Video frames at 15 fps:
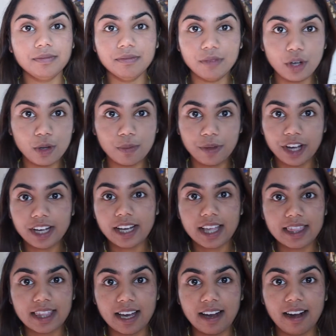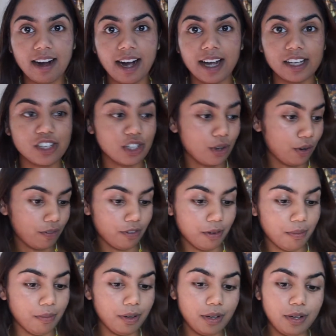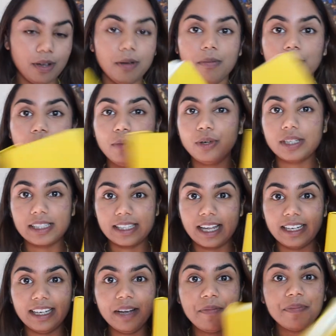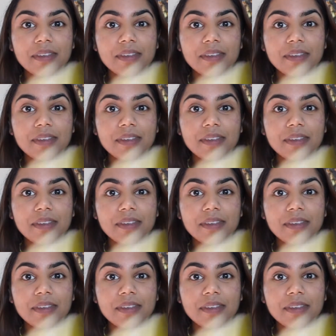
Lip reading: notebook that I actually got from Morgan Stanley,